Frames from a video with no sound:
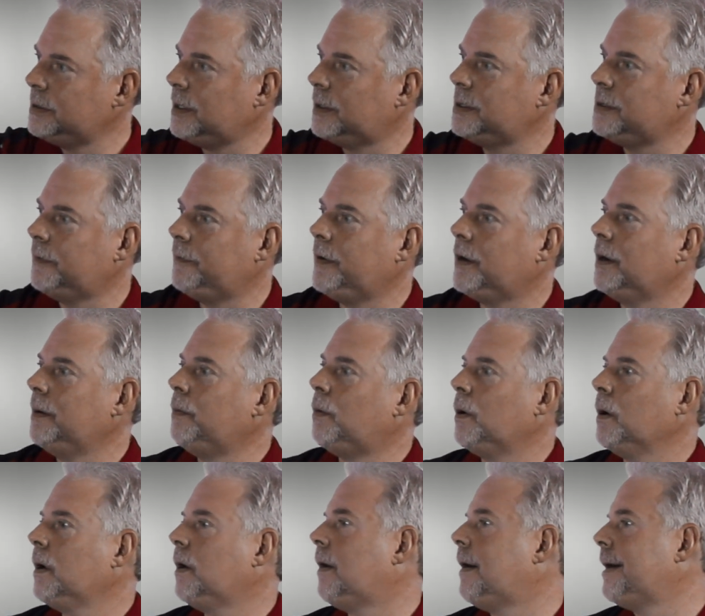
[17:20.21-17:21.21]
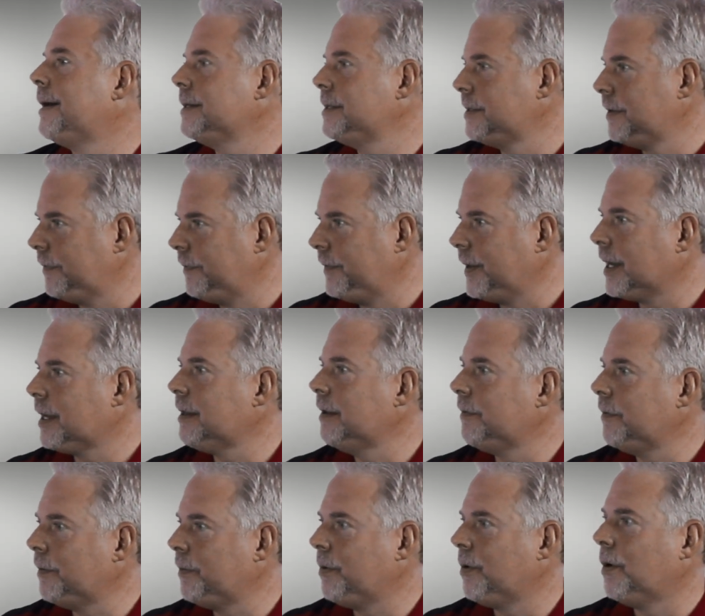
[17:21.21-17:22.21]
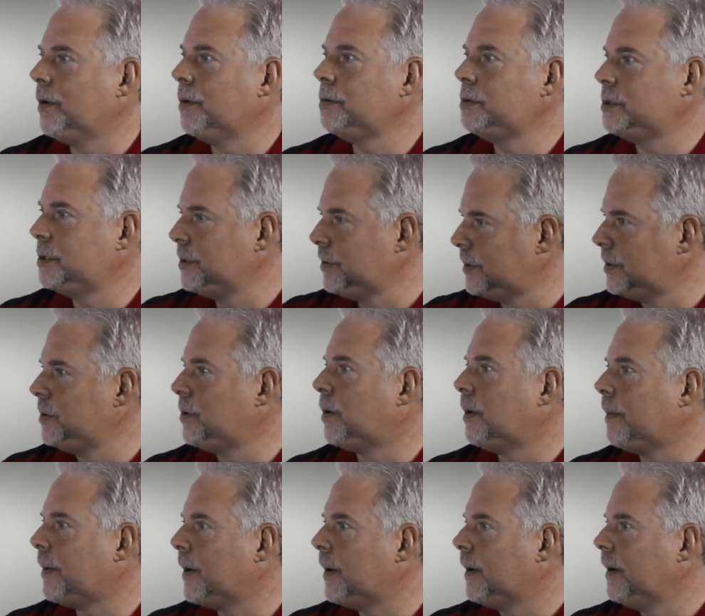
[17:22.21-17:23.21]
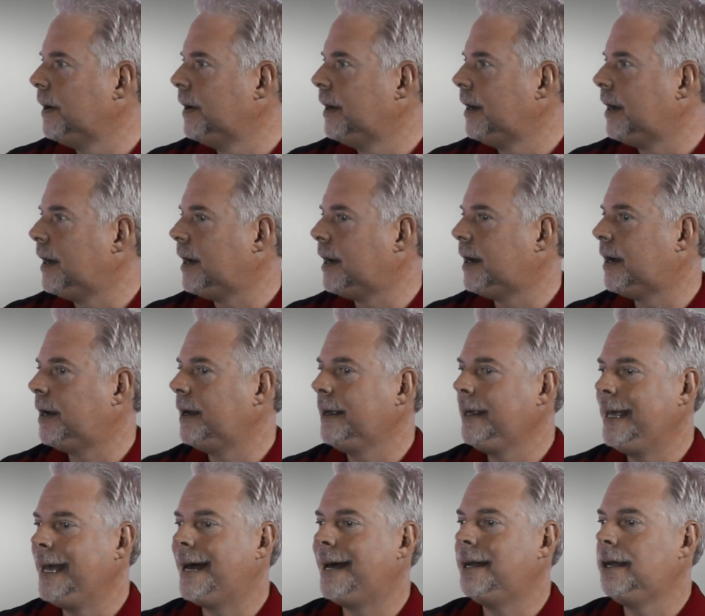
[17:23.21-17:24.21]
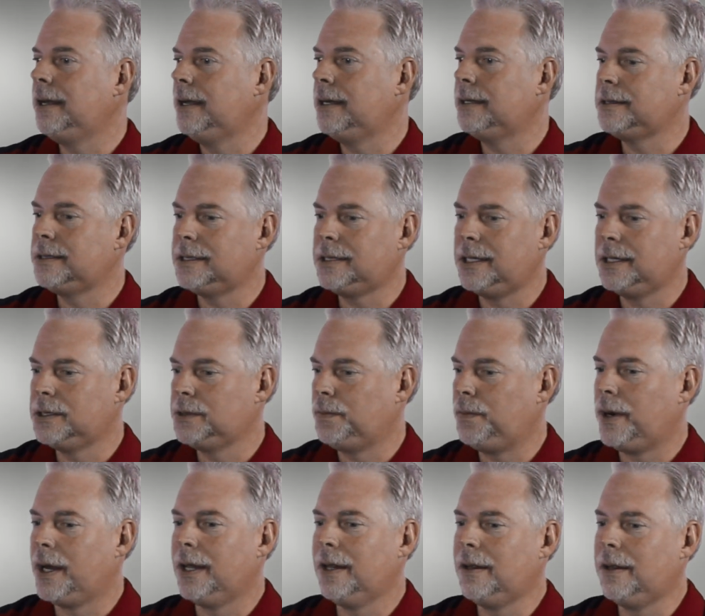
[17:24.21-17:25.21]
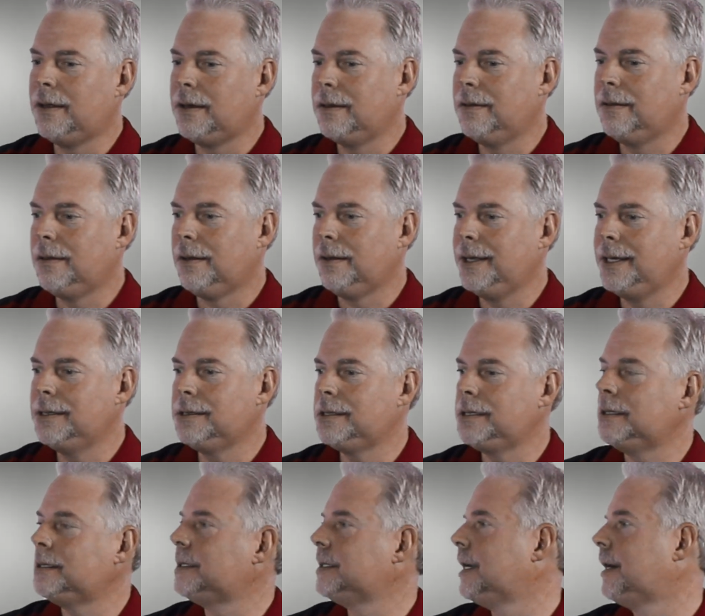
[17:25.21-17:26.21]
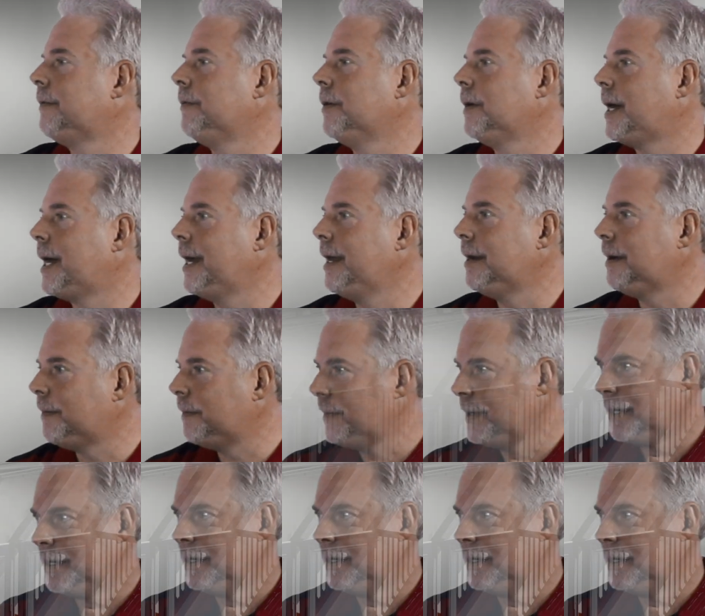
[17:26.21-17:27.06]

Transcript: So it's a very more cost-effective approach to a dormer. Yet it's probably the least discovered item